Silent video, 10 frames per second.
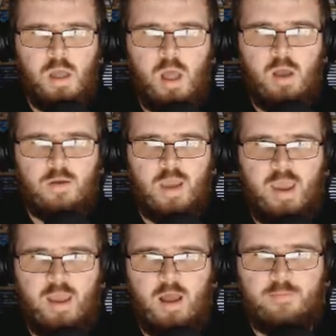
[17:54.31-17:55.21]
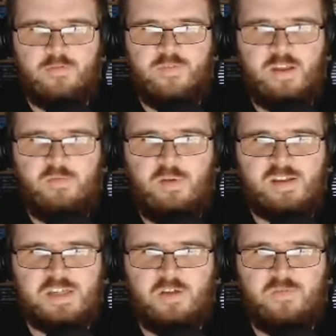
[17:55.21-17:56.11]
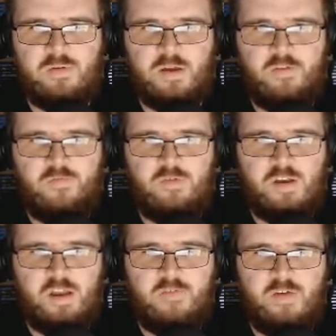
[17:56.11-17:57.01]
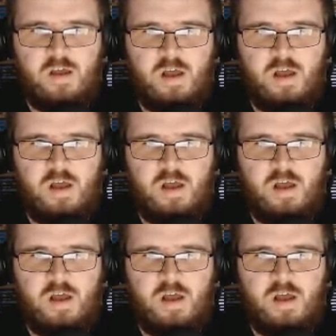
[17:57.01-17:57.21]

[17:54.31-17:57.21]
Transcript: Okay, I prevented myself from going through another